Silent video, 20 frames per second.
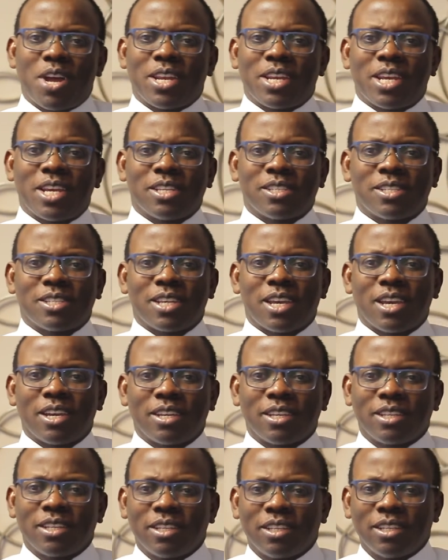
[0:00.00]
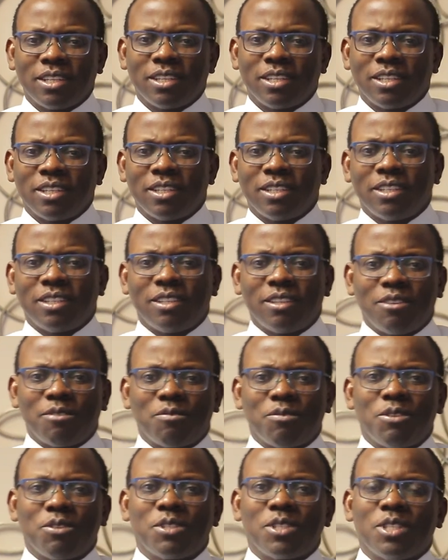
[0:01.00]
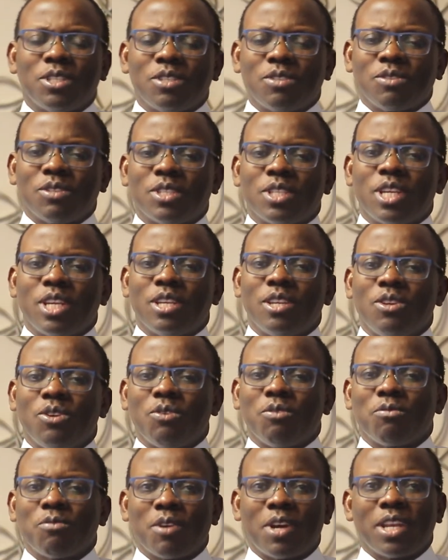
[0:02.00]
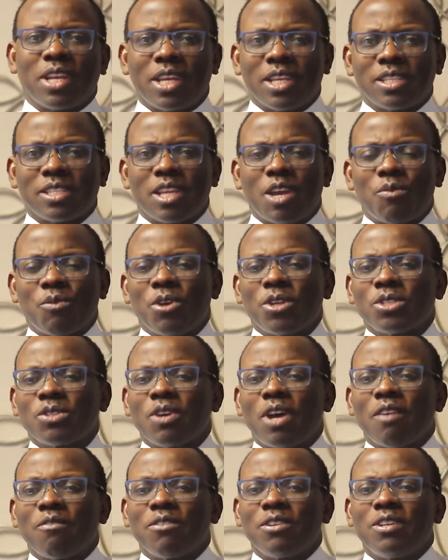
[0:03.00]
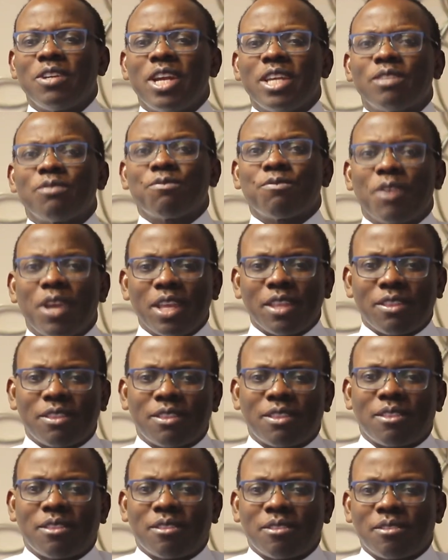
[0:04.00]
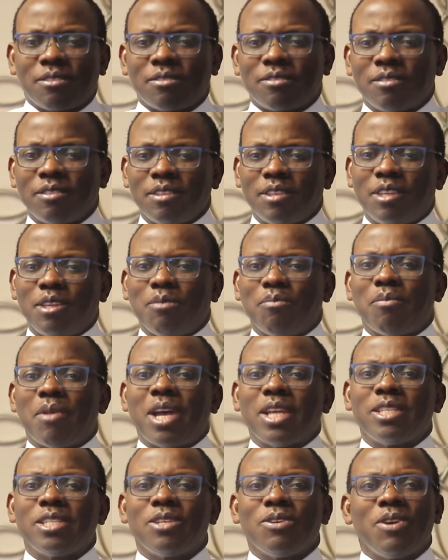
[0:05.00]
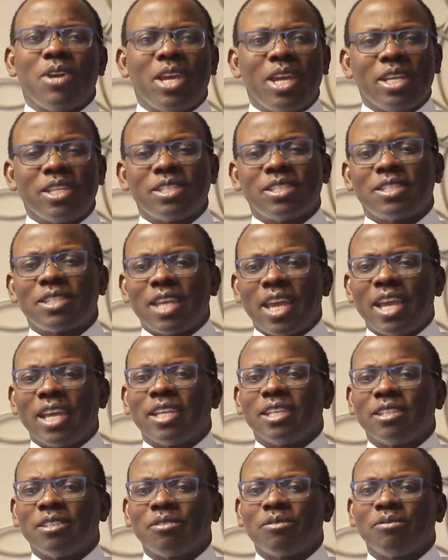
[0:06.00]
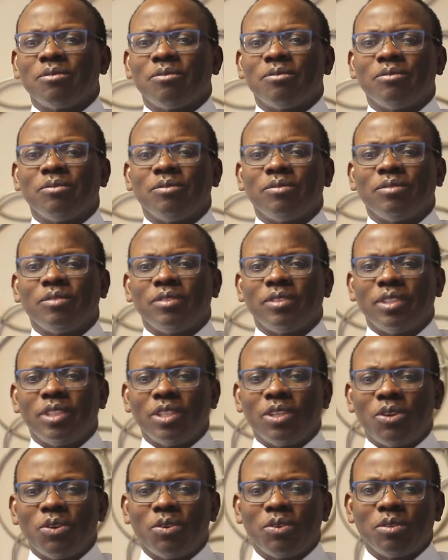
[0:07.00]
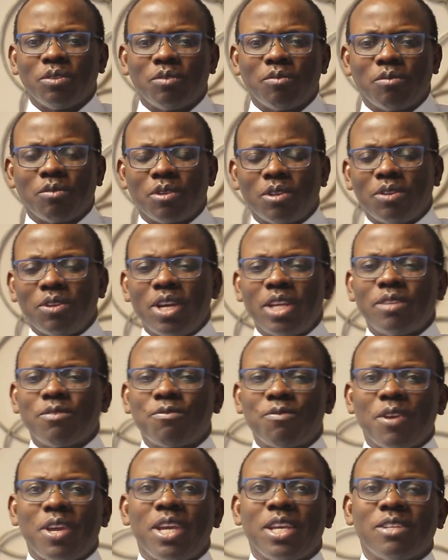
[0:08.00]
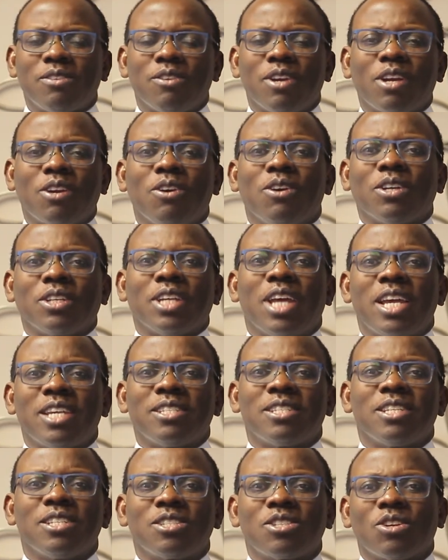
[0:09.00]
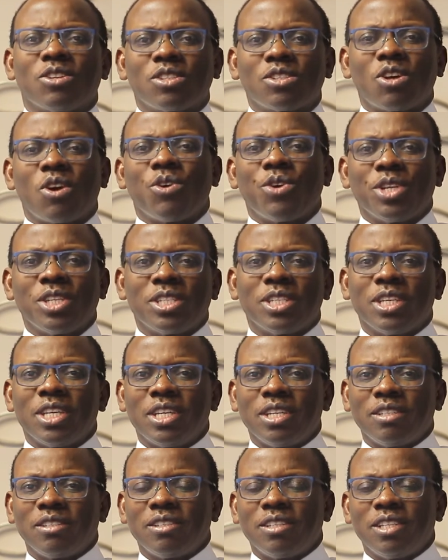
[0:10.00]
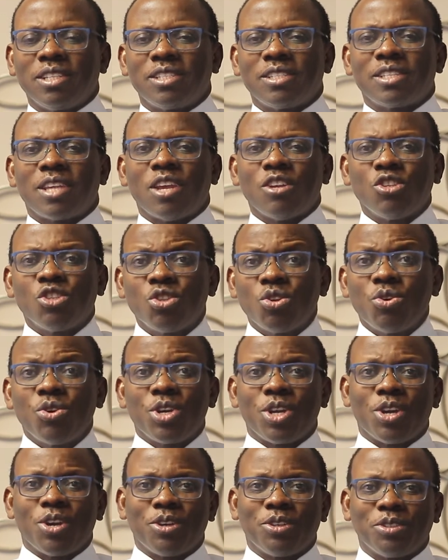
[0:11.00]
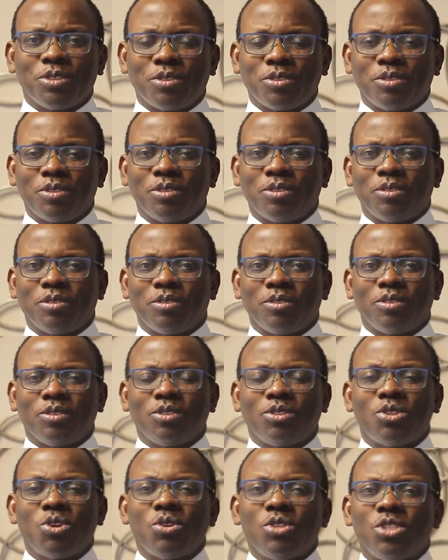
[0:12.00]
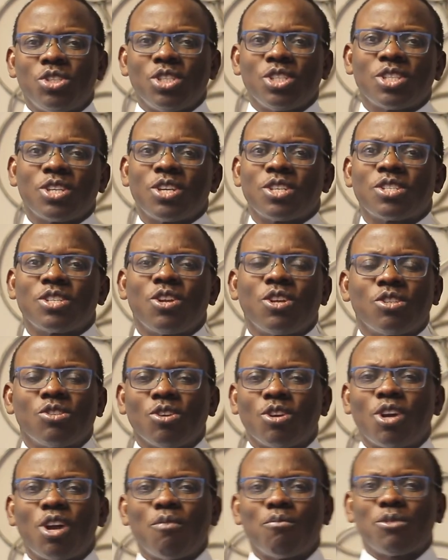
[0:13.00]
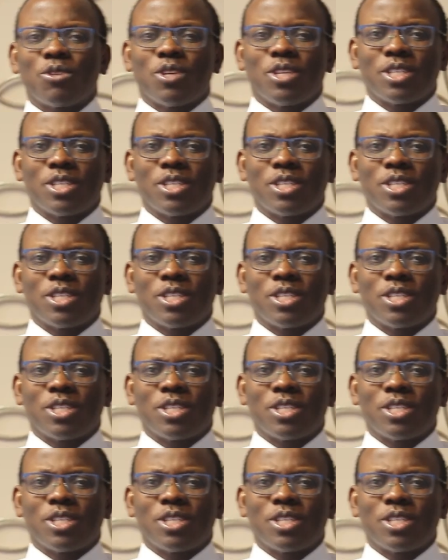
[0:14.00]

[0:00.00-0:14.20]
an answer. And we also have great faith in Matthew 8:10. You know, great faith recognizes authority. The centurion told Jesus not to come to